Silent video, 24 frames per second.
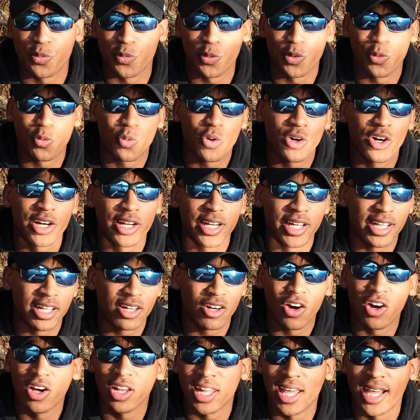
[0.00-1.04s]
We were
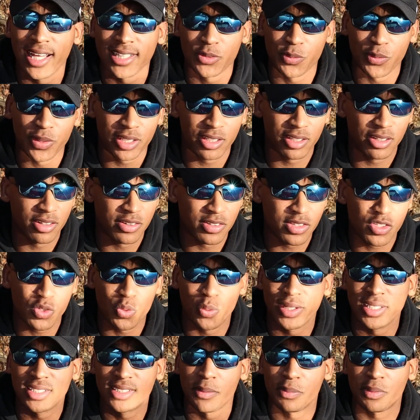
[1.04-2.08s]
getting all last week,
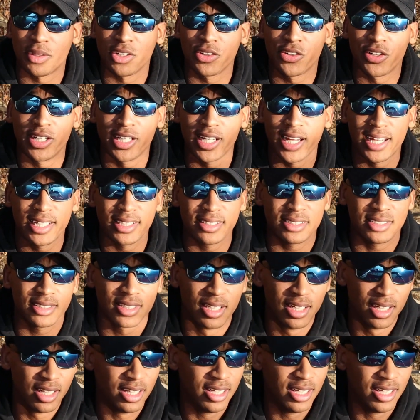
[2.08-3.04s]
20-something degree nights.